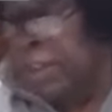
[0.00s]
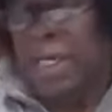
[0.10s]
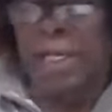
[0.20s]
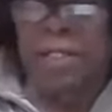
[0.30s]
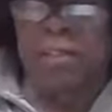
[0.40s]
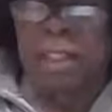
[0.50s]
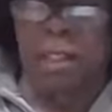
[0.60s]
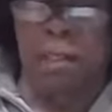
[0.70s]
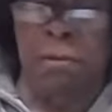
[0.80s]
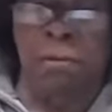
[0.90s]
And
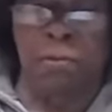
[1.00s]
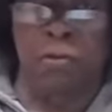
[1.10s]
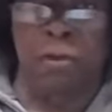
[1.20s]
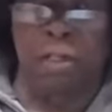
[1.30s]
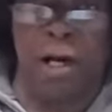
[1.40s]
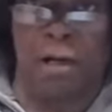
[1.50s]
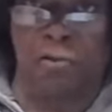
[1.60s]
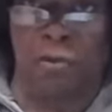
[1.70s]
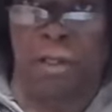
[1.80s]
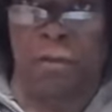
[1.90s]
anything to the
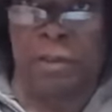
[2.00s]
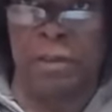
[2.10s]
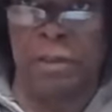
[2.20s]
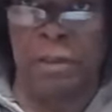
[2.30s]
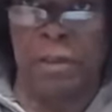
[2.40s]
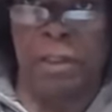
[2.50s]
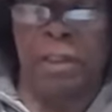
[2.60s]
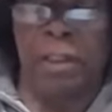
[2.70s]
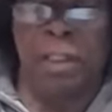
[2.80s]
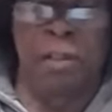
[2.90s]
contrary,
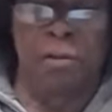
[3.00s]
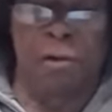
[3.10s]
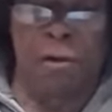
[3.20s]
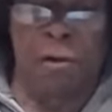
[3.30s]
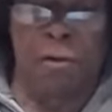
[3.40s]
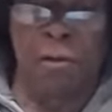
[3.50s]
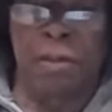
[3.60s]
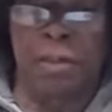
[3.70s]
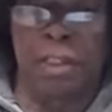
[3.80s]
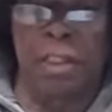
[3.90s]
in
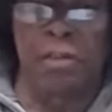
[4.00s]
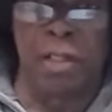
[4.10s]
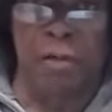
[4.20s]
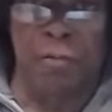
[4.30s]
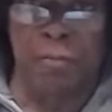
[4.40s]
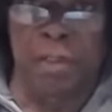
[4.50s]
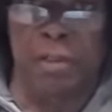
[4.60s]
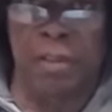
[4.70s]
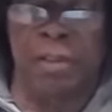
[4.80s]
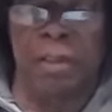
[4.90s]
law, in
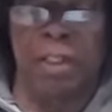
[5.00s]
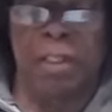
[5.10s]
government,